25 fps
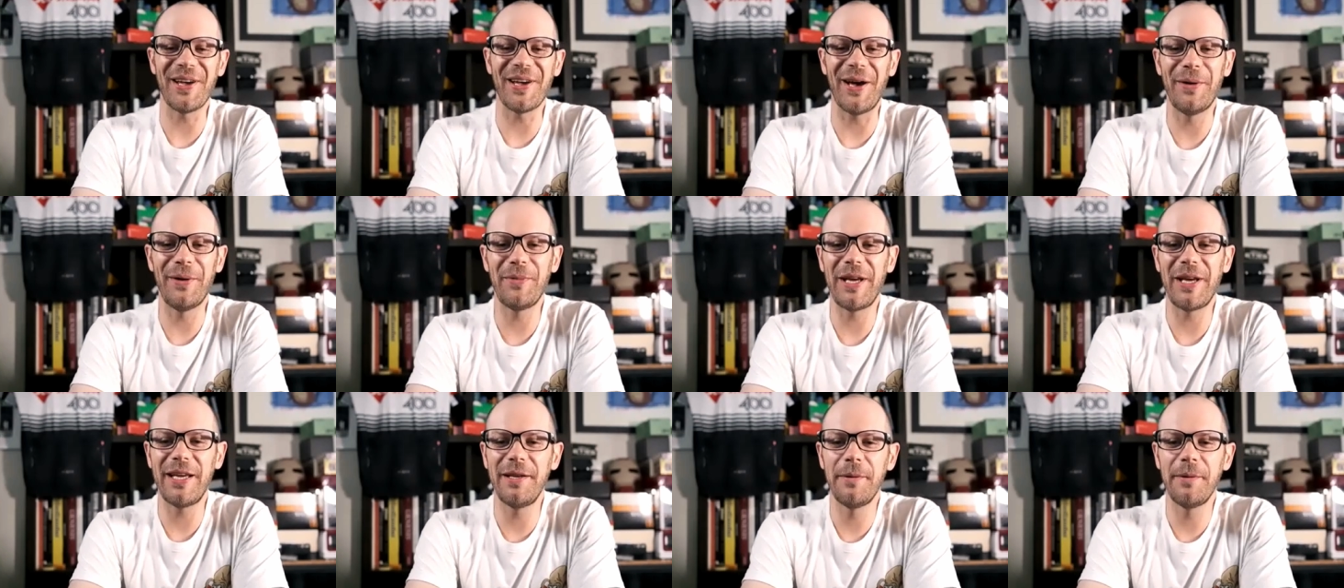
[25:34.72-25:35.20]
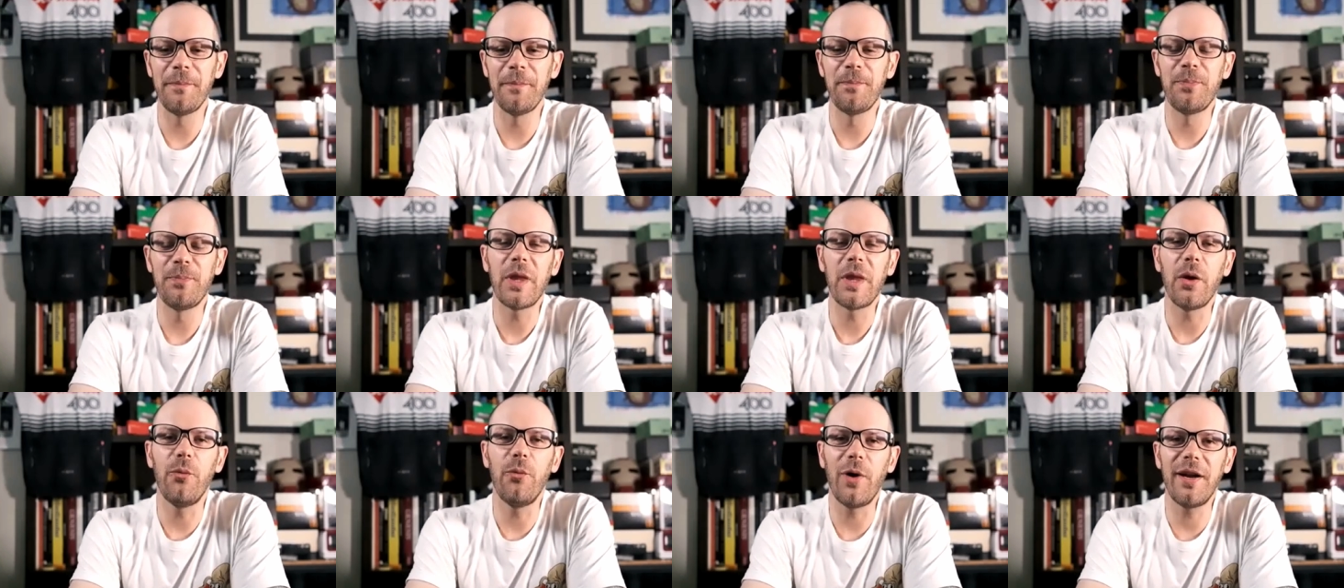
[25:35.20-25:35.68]
mean,
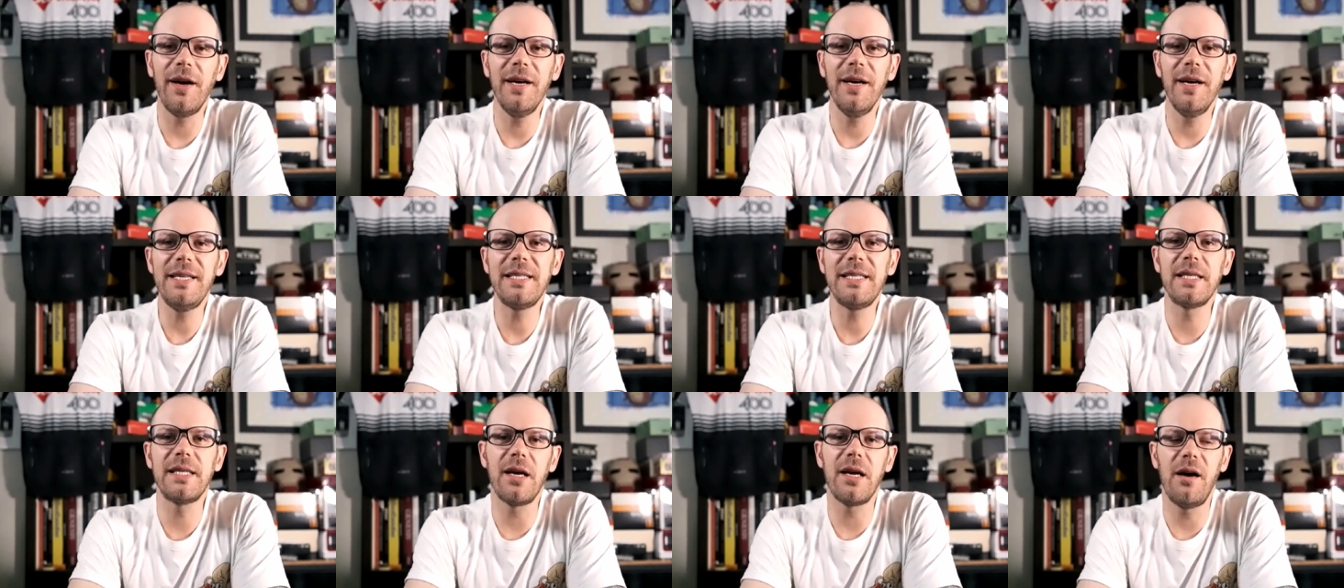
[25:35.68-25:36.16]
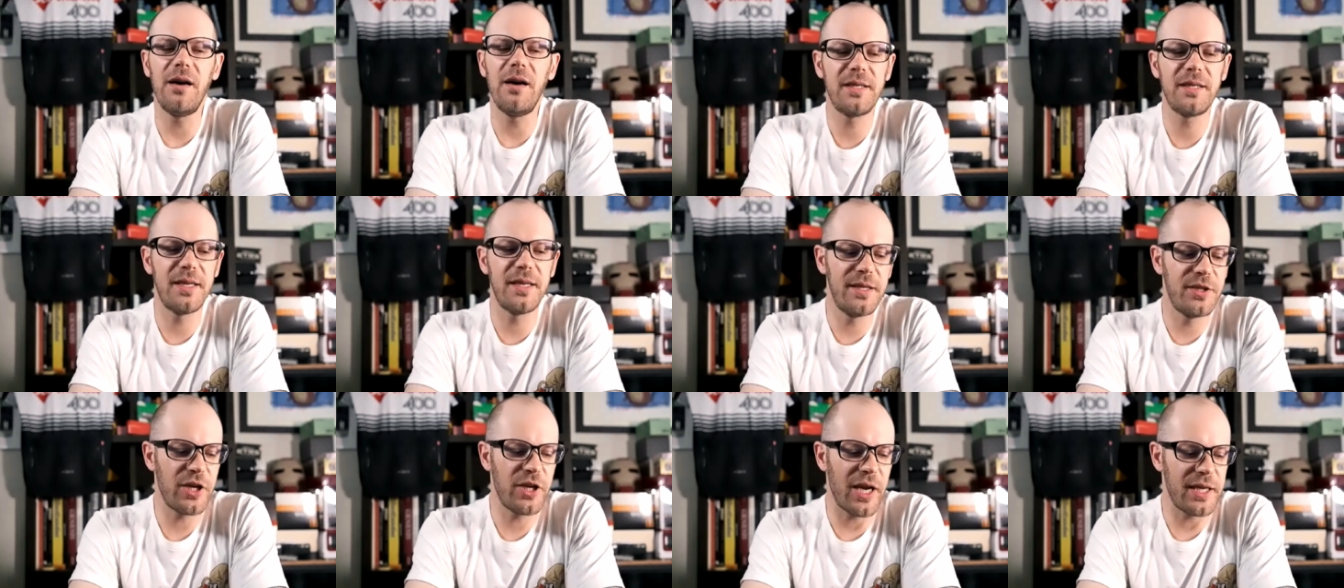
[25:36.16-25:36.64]
when I
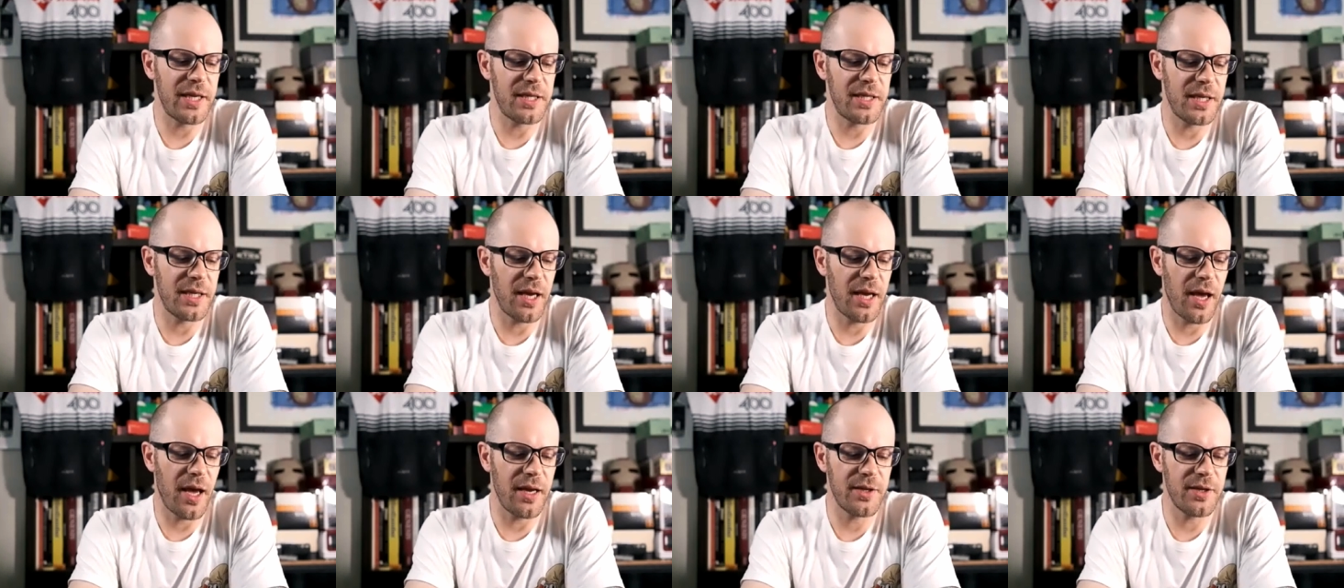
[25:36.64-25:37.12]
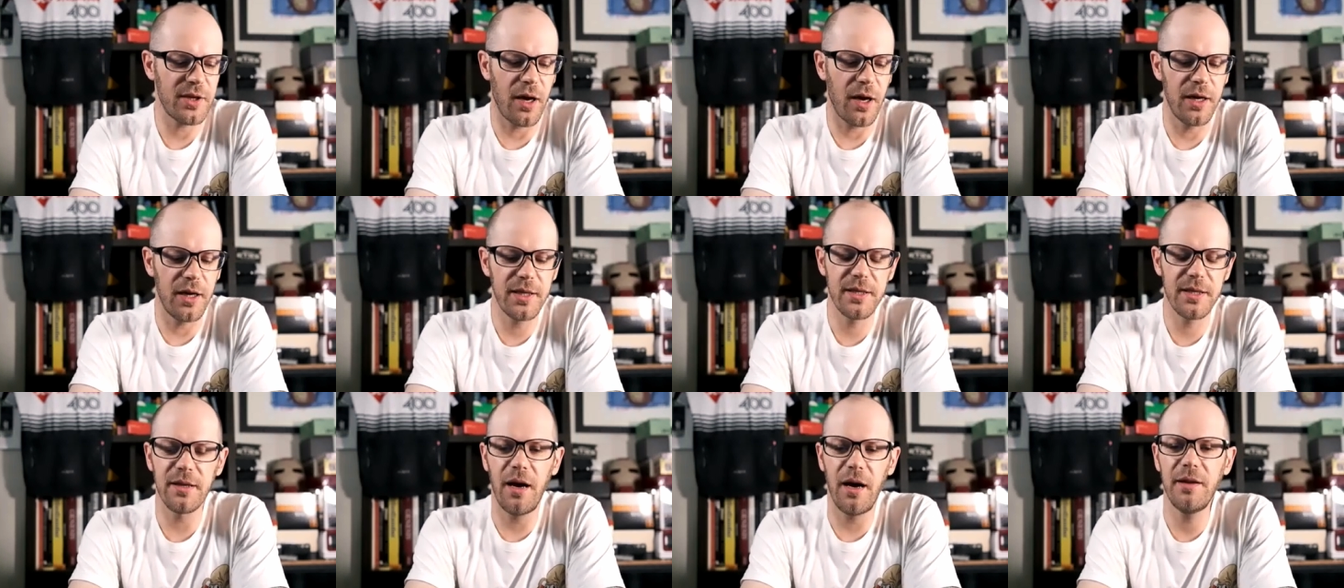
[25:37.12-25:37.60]
started JCH, I
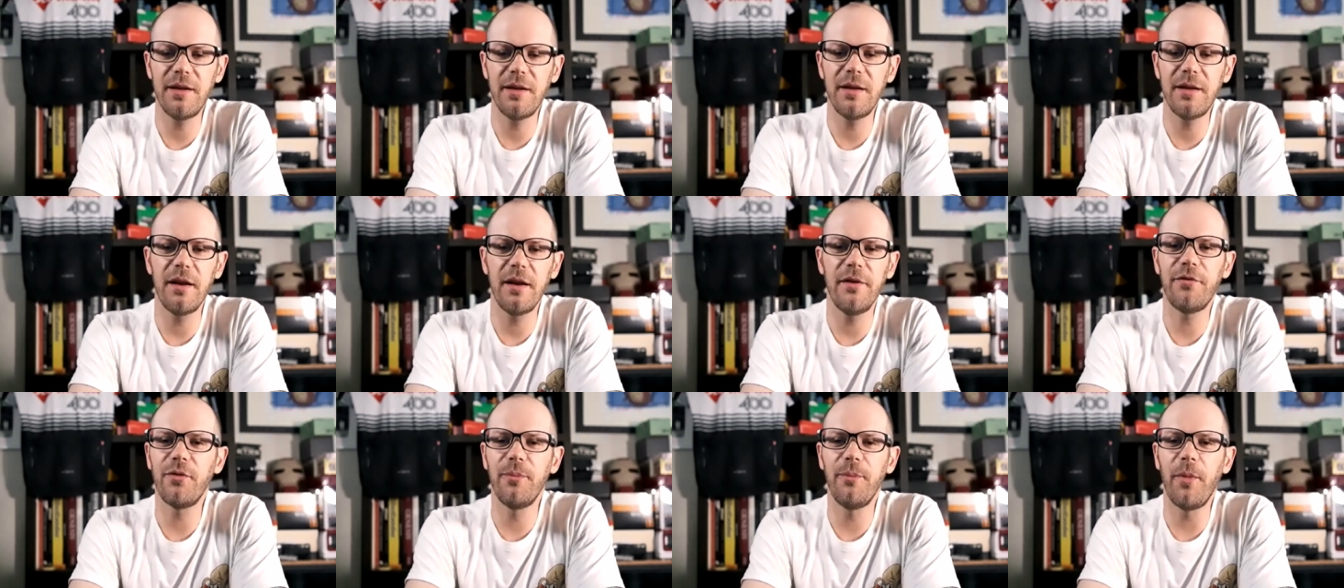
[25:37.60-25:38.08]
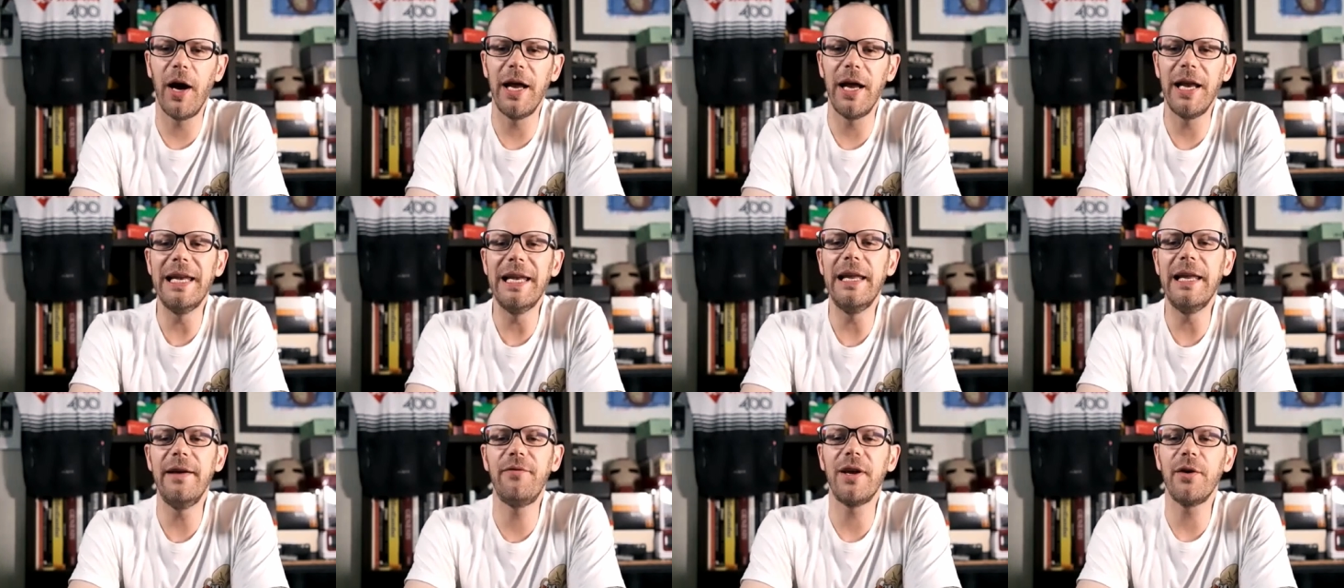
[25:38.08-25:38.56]
started it from my
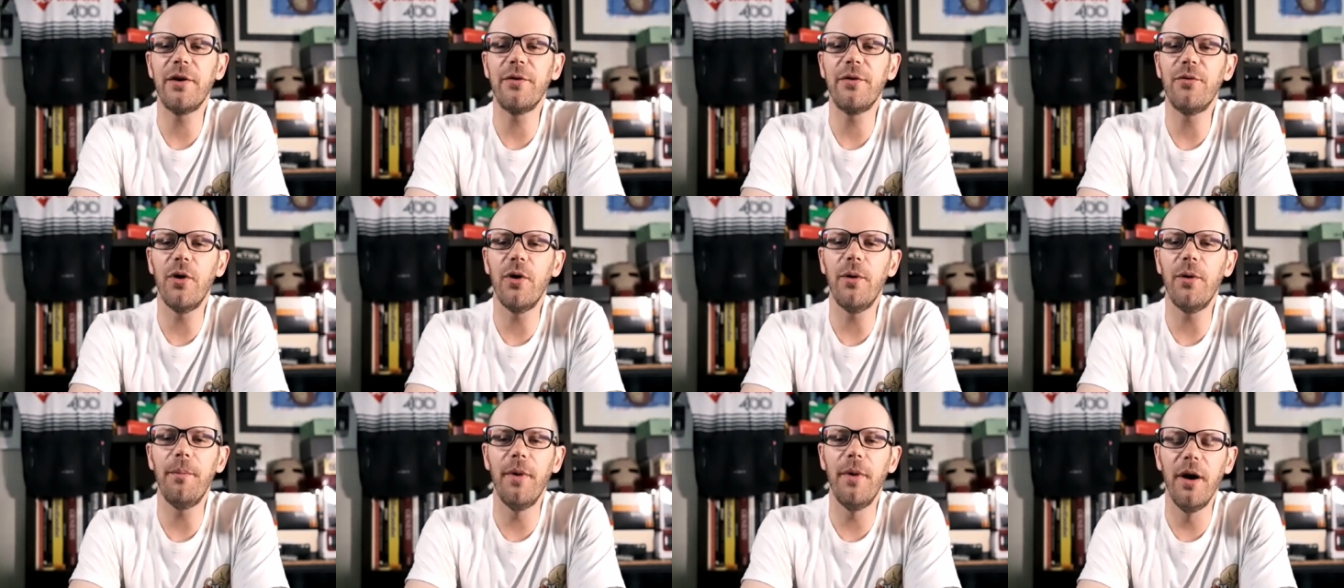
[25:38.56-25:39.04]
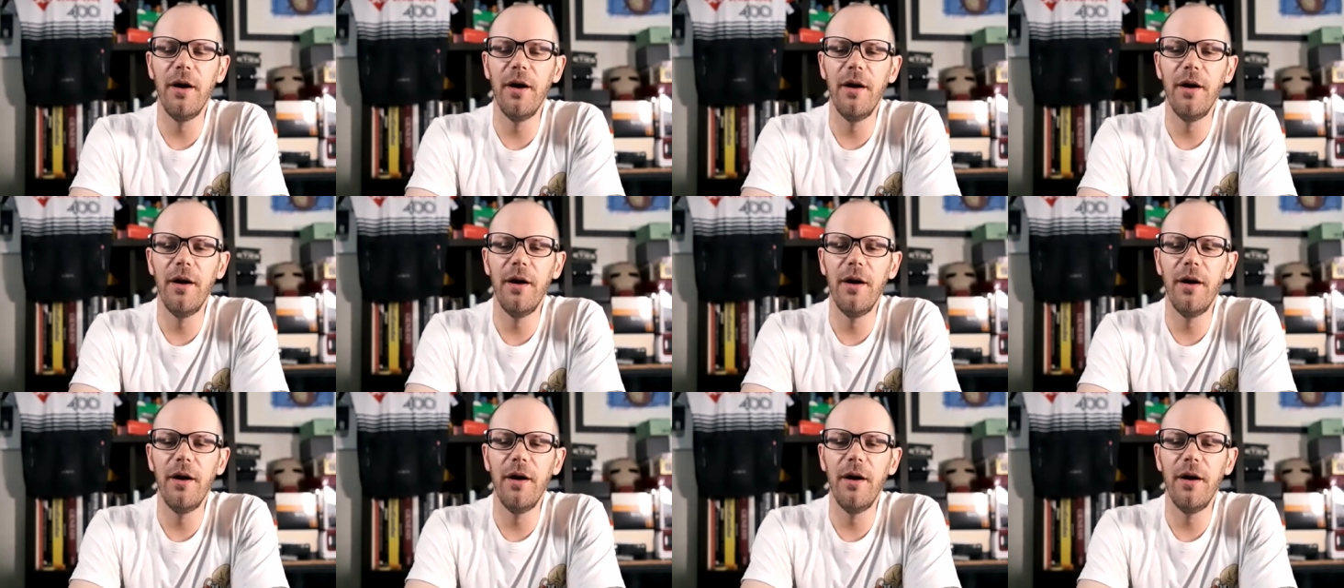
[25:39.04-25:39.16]
living room